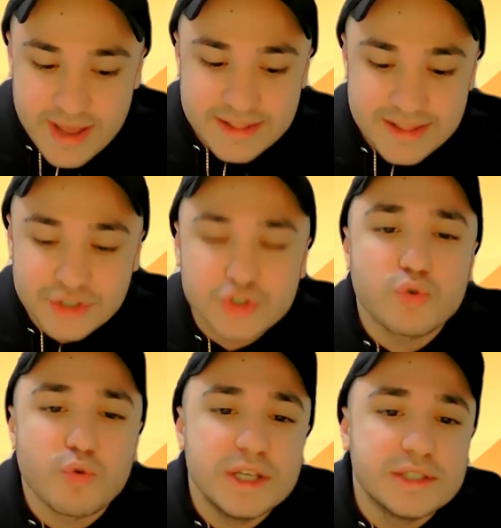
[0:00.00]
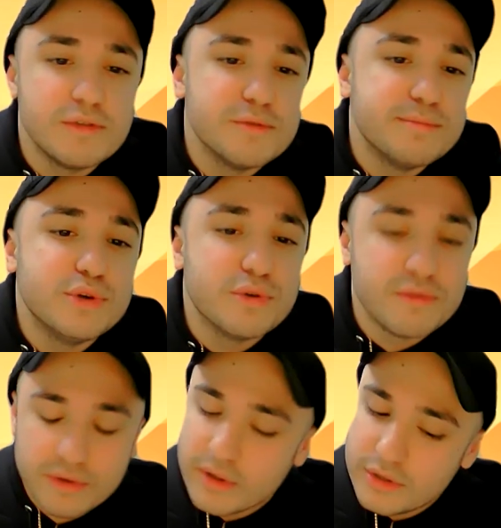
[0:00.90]
that is graceful and
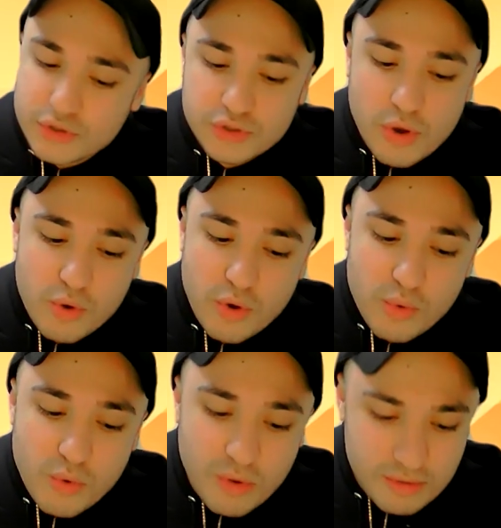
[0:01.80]
beautiful. So cool.